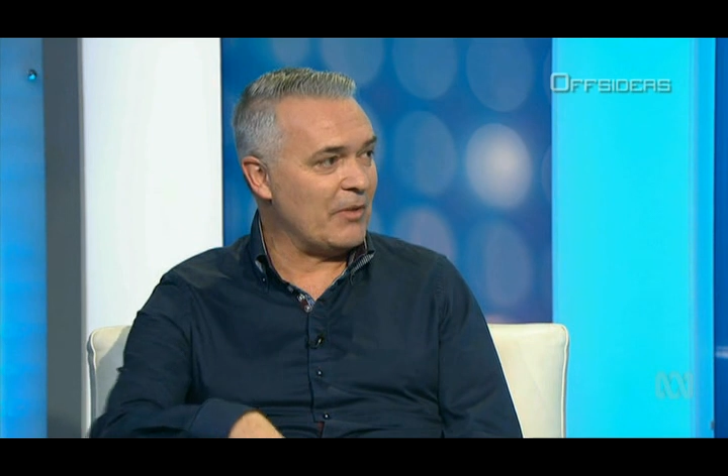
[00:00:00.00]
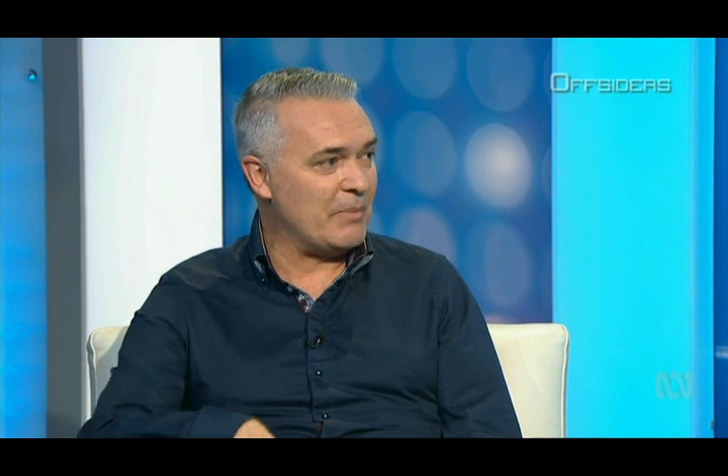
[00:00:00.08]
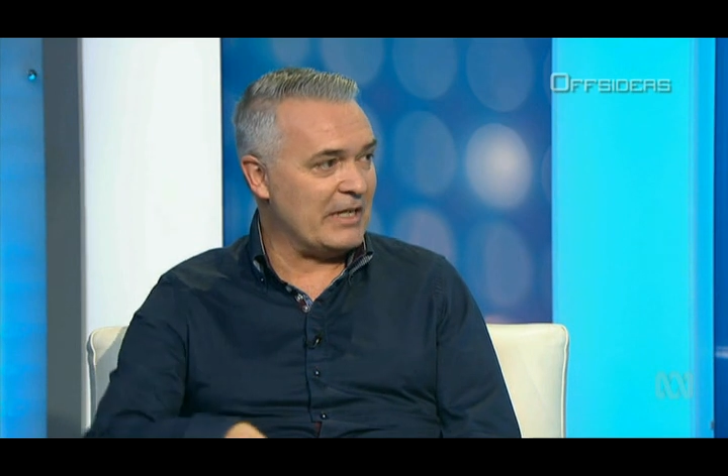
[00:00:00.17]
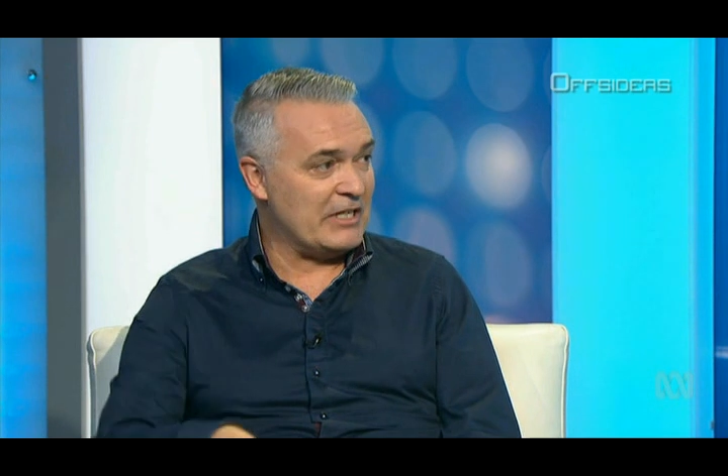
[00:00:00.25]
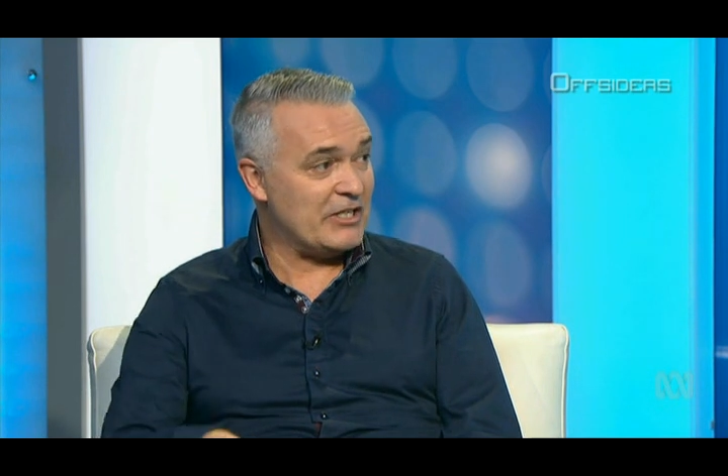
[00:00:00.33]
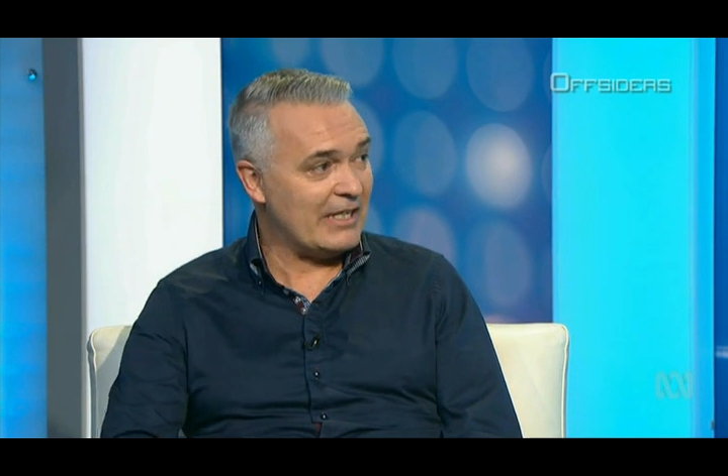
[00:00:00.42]
the
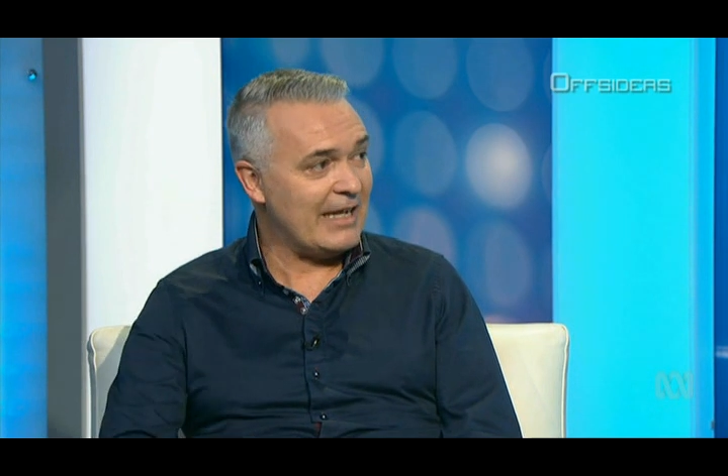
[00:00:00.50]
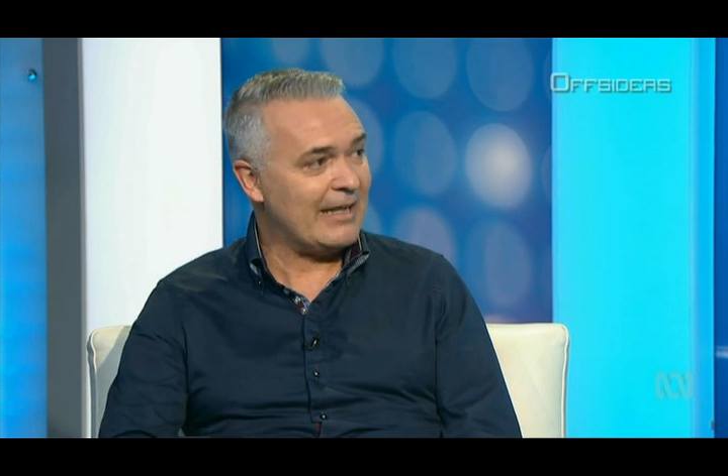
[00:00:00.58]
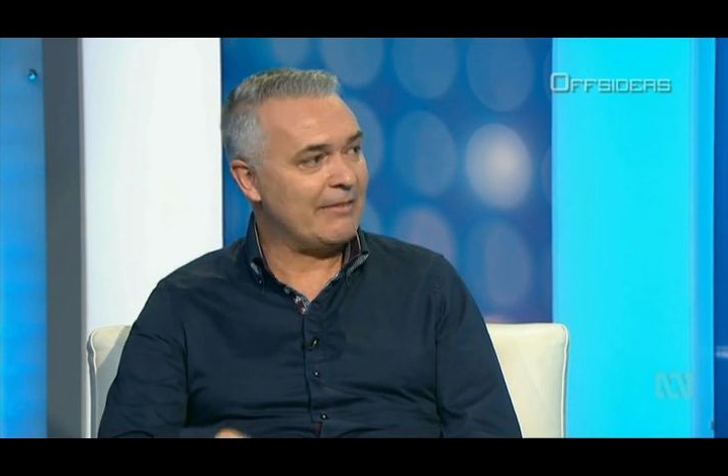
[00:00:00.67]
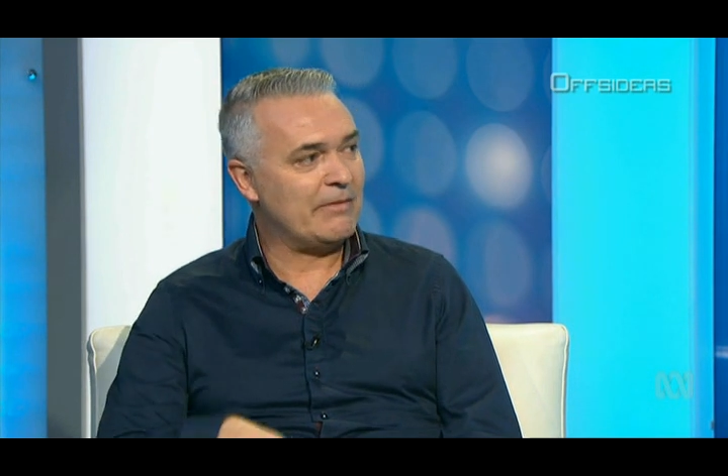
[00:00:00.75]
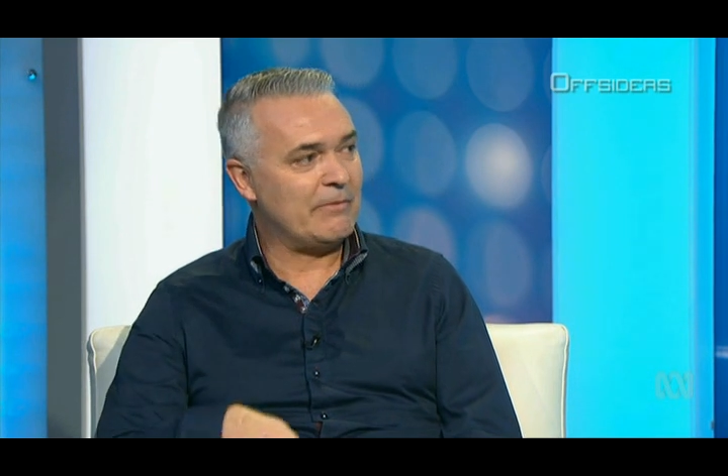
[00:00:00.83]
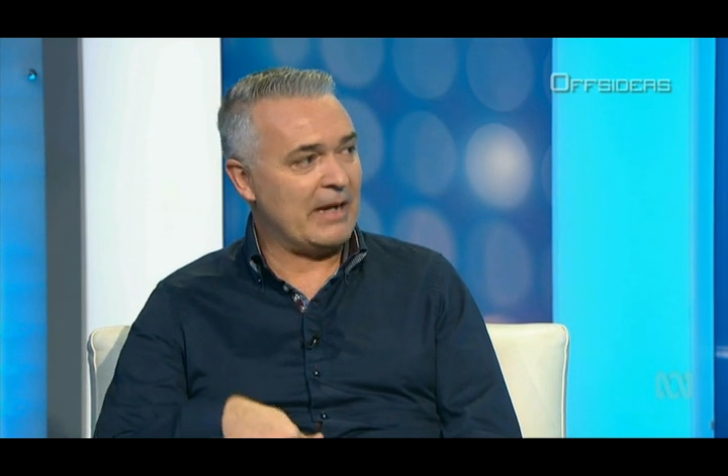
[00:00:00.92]

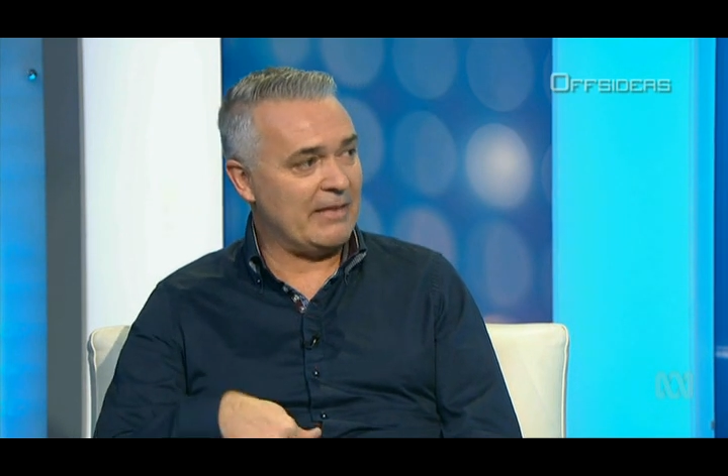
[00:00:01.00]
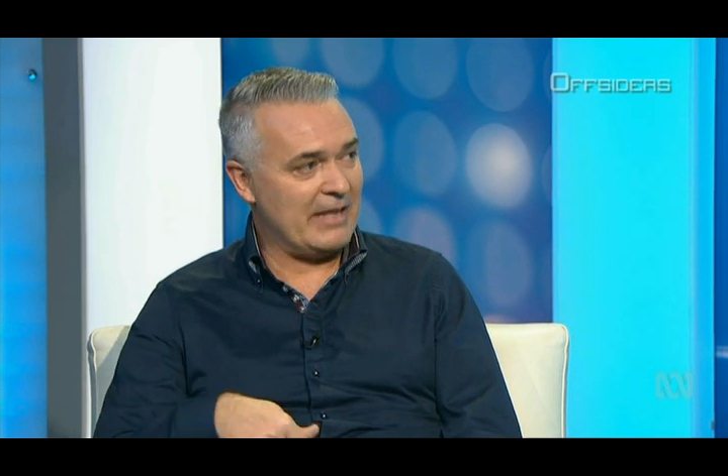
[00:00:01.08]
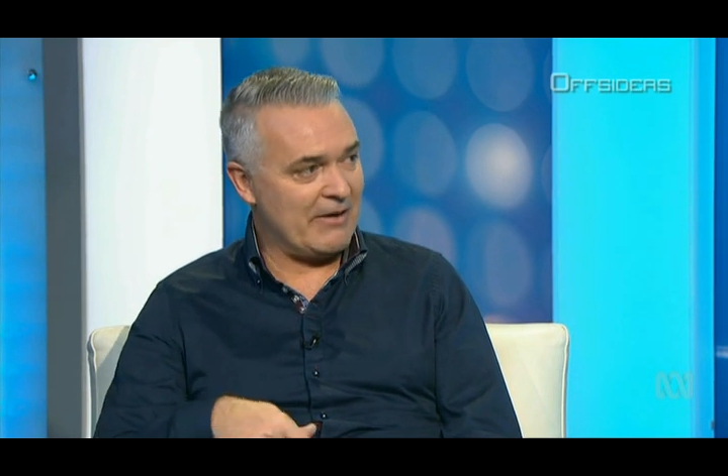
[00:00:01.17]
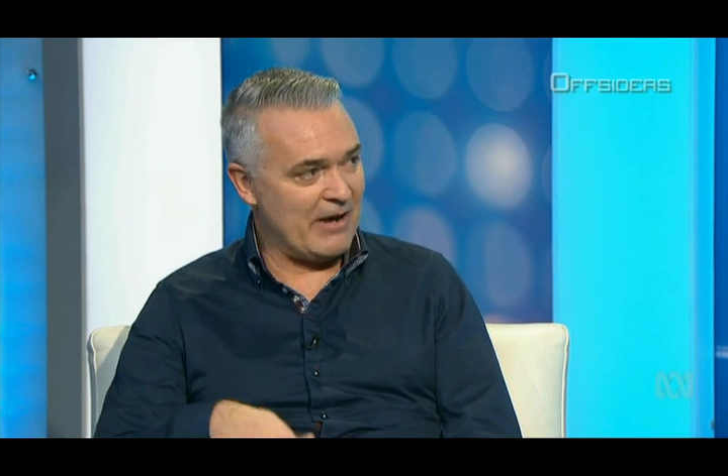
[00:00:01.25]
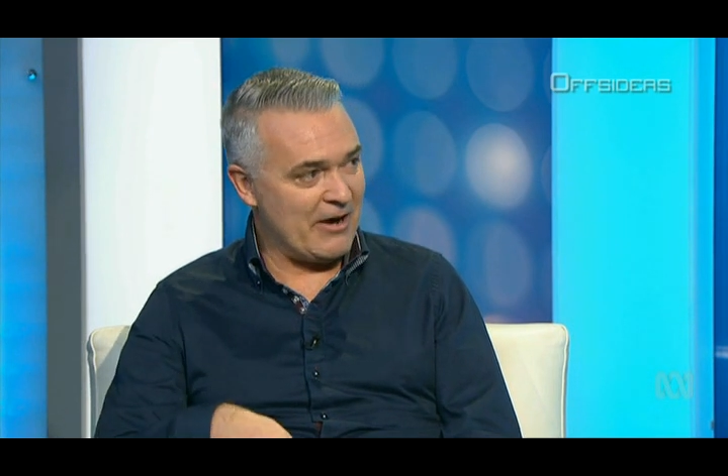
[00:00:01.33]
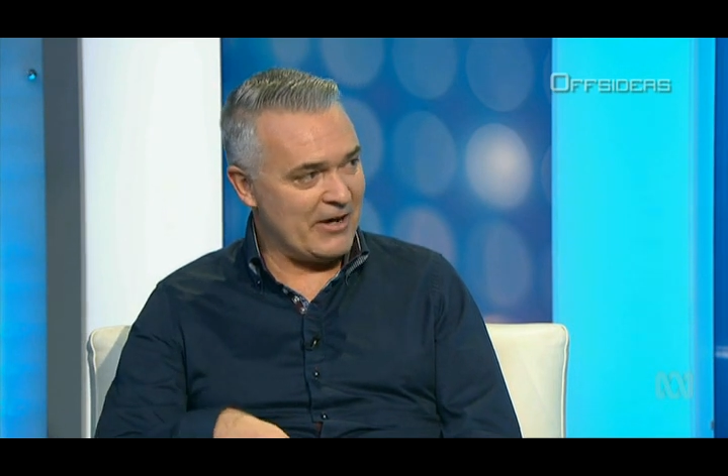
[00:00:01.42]
peninsula, where
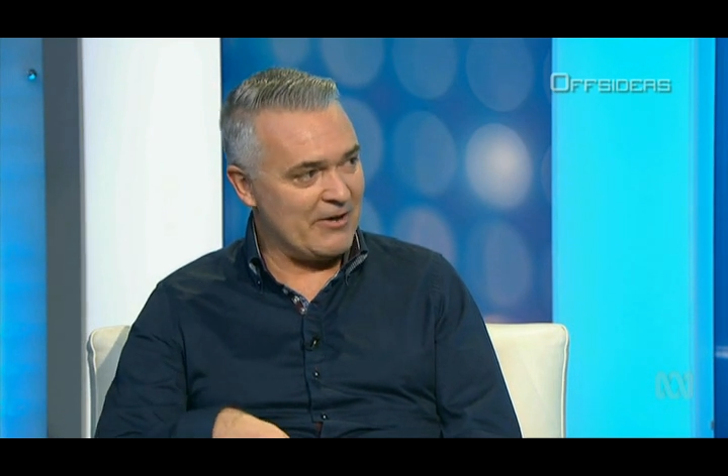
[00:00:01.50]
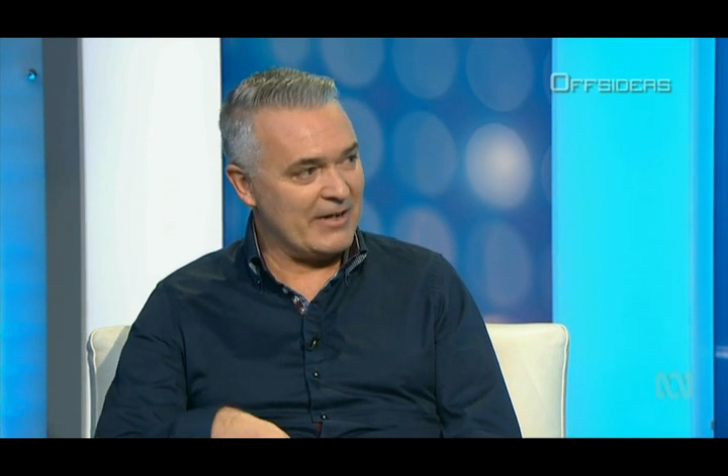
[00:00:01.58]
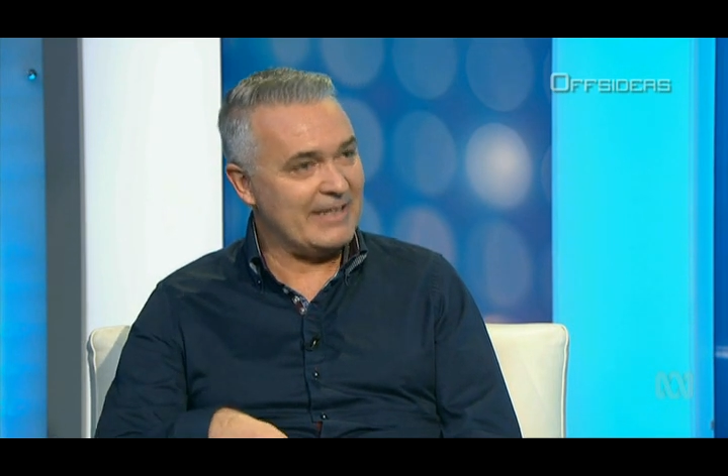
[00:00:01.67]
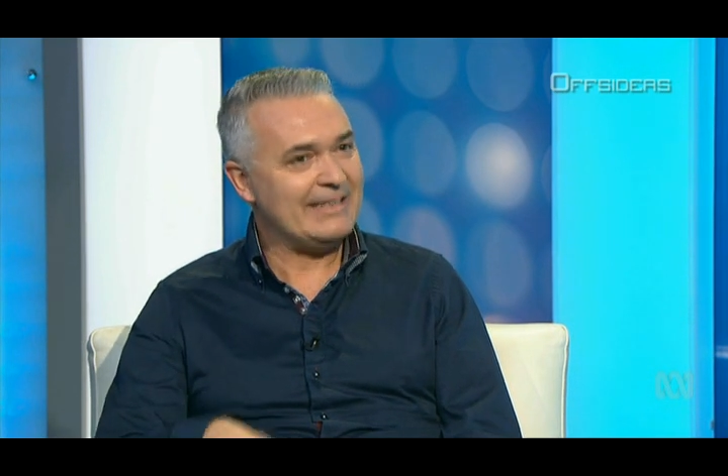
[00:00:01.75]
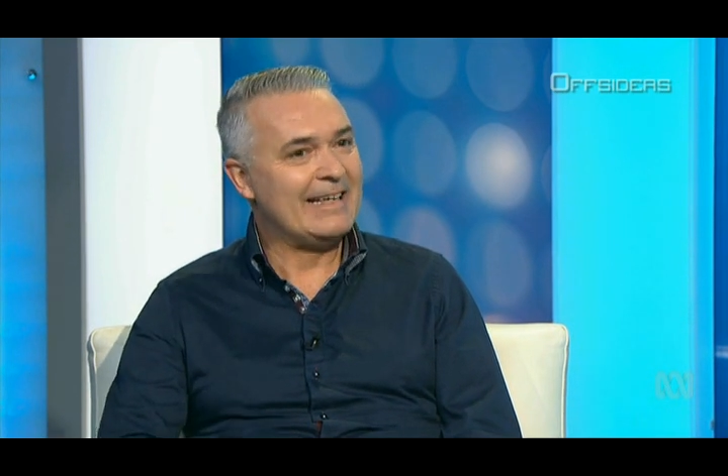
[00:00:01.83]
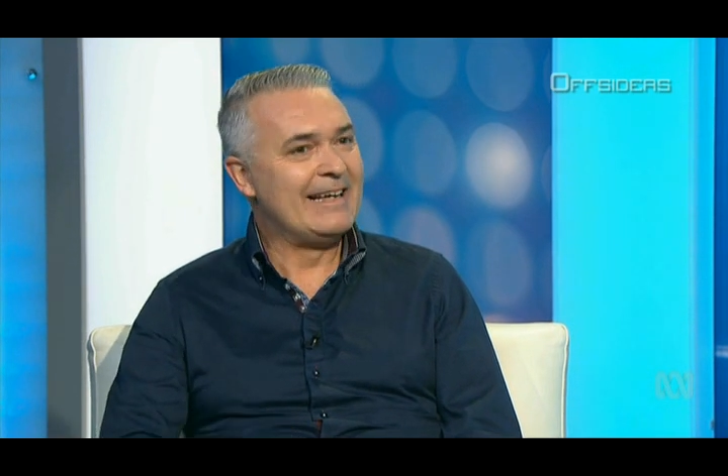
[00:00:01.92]
their area
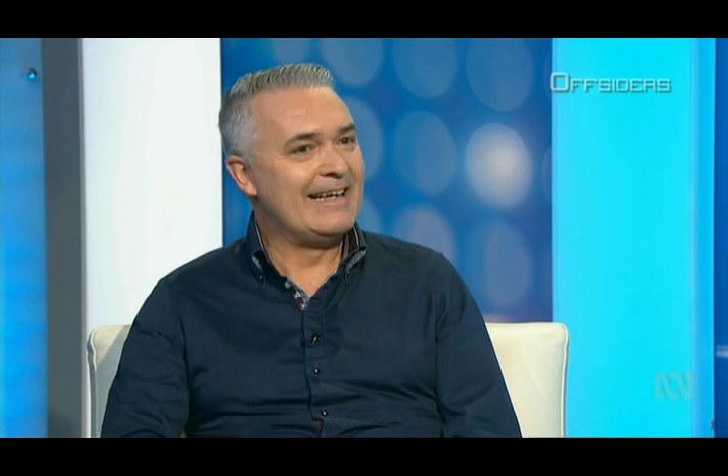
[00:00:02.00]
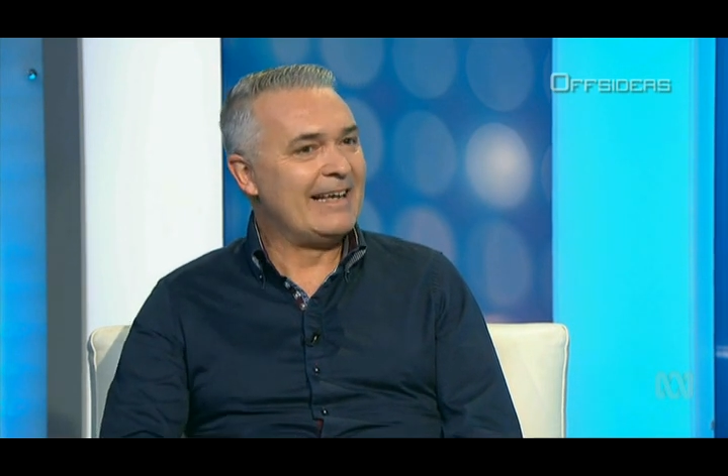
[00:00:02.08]
is.